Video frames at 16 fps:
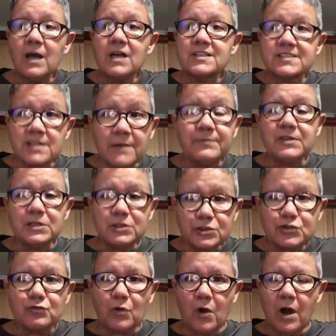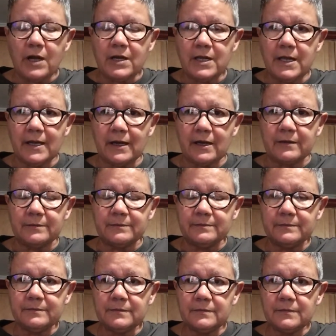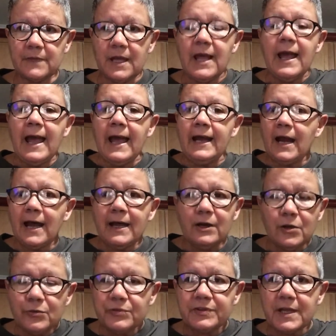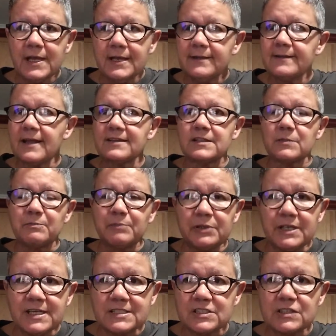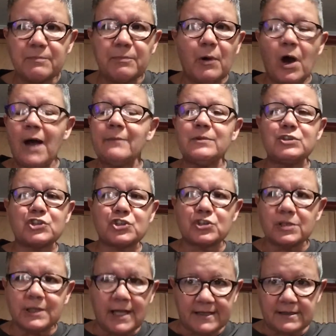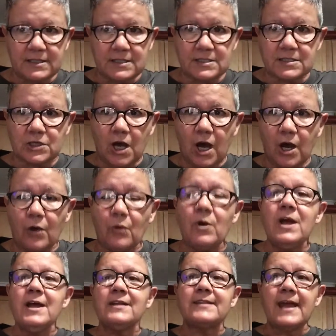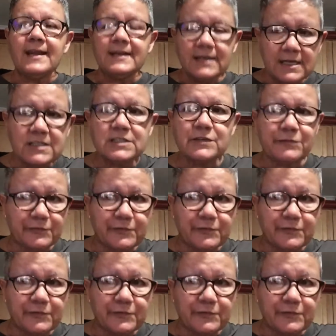Something is wrong here. And I don't think that the police department should let this go. They need to